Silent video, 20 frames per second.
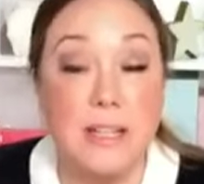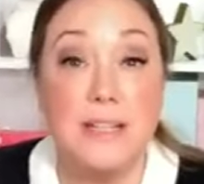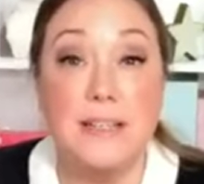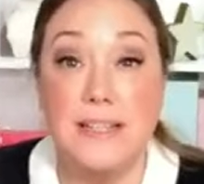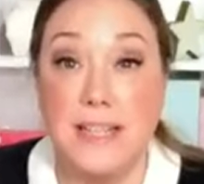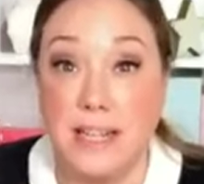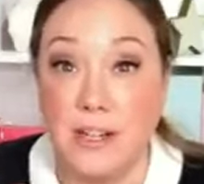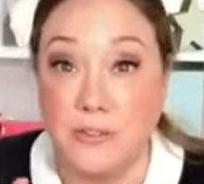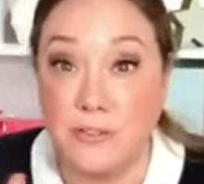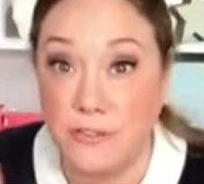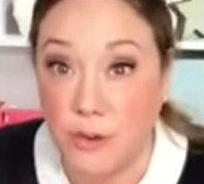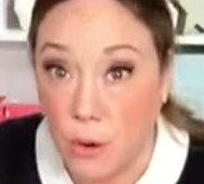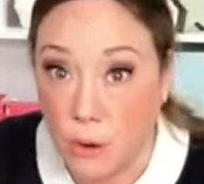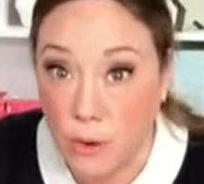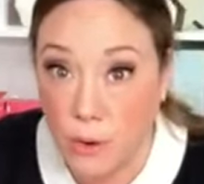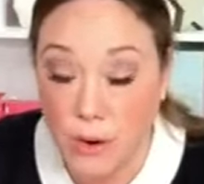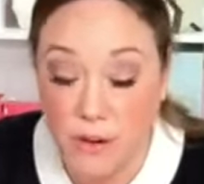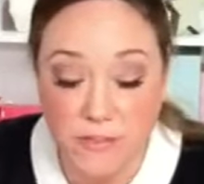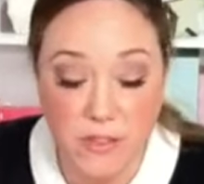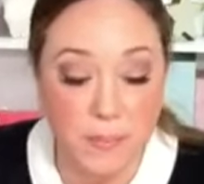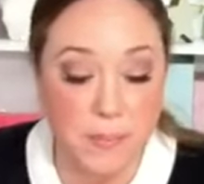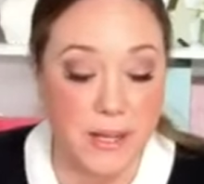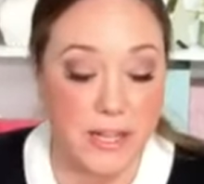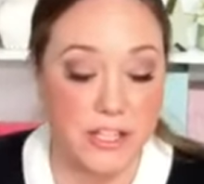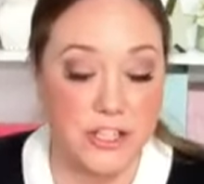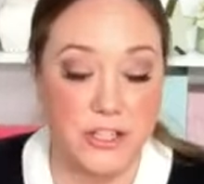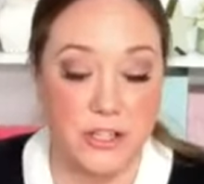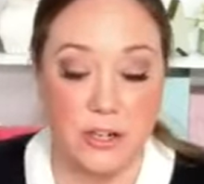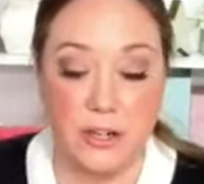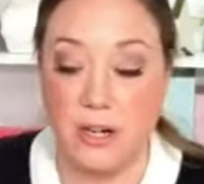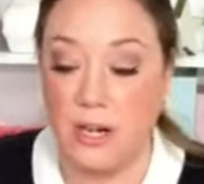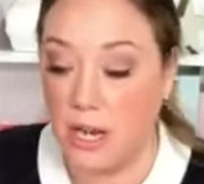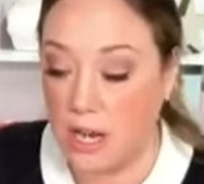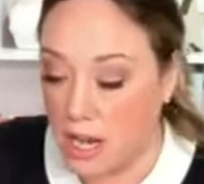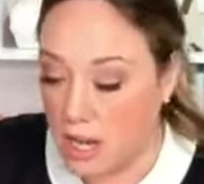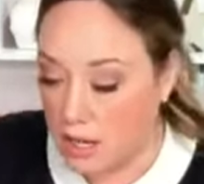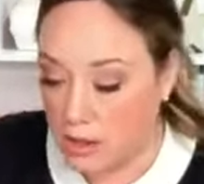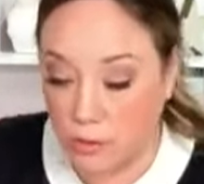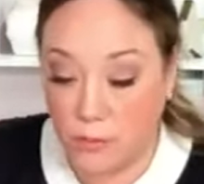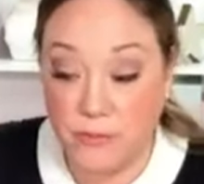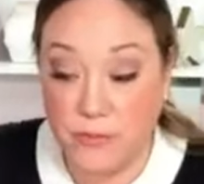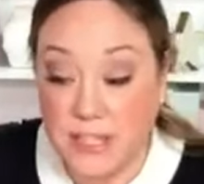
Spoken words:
Take a photo of the picture or